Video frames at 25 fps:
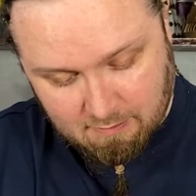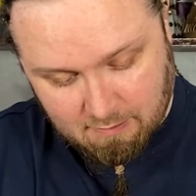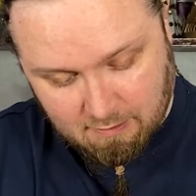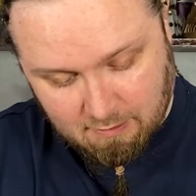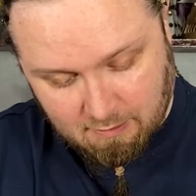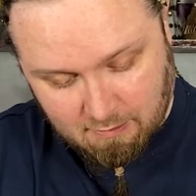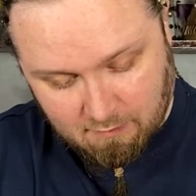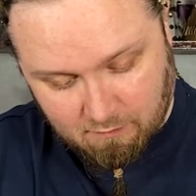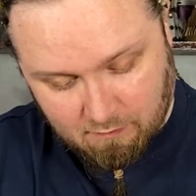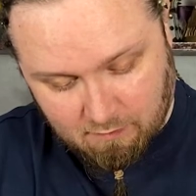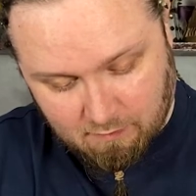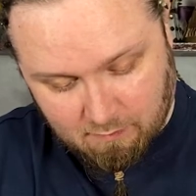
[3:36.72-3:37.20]

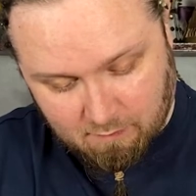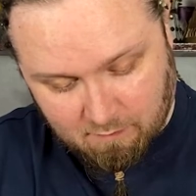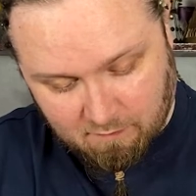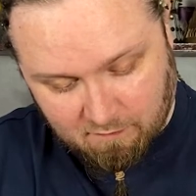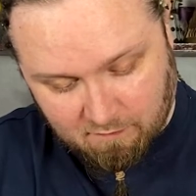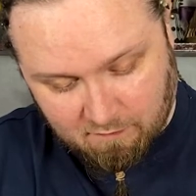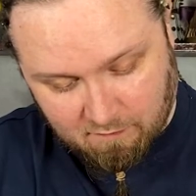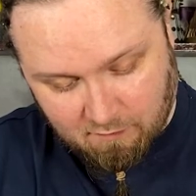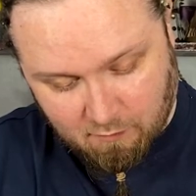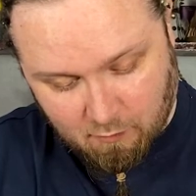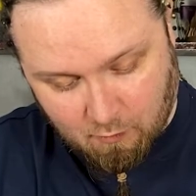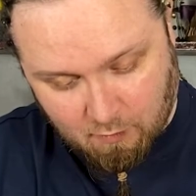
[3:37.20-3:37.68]
on the
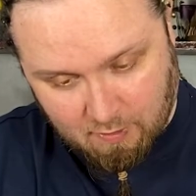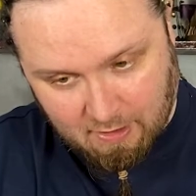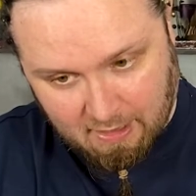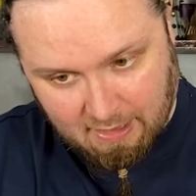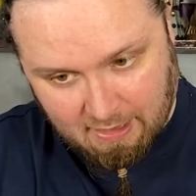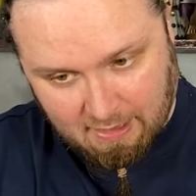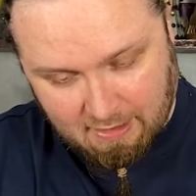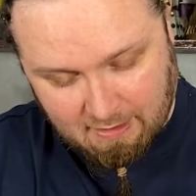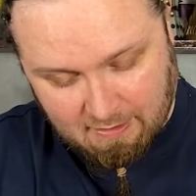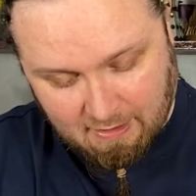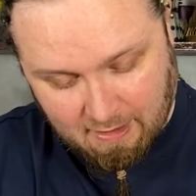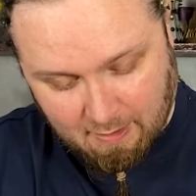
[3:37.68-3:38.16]

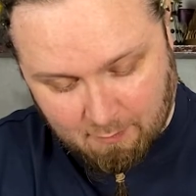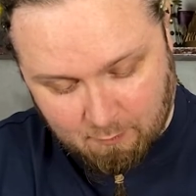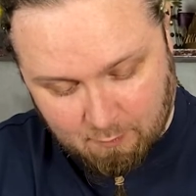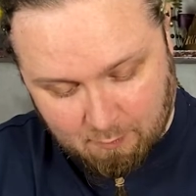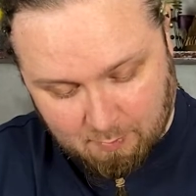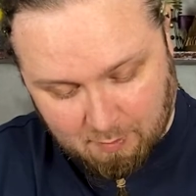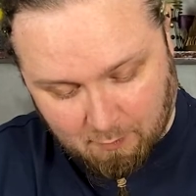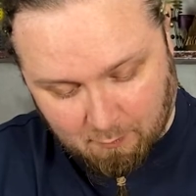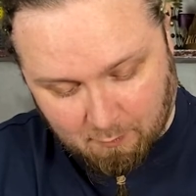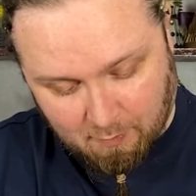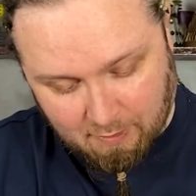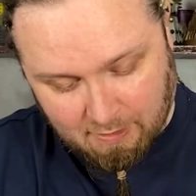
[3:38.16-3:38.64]
4K? That would
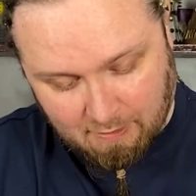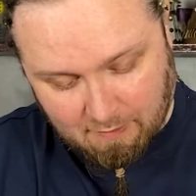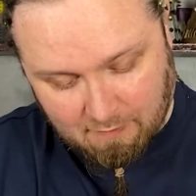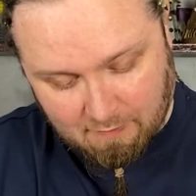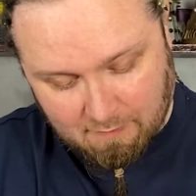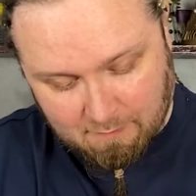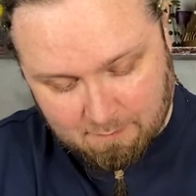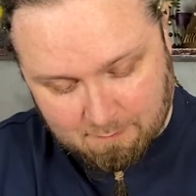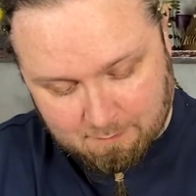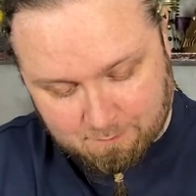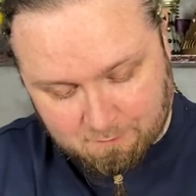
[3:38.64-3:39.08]
be weird.